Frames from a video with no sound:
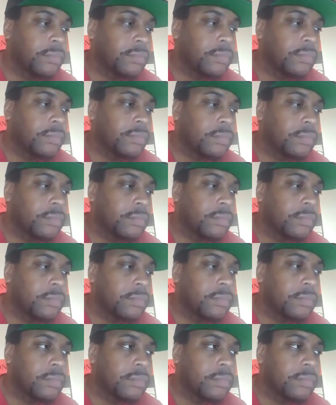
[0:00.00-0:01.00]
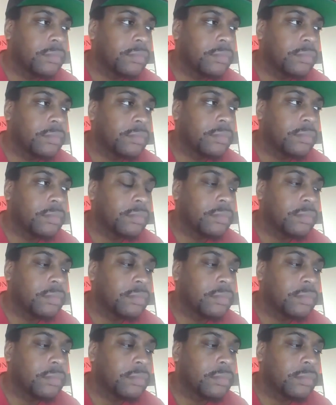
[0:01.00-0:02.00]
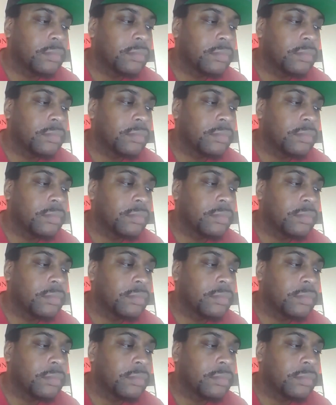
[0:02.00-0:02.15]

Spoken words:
Nothing is said.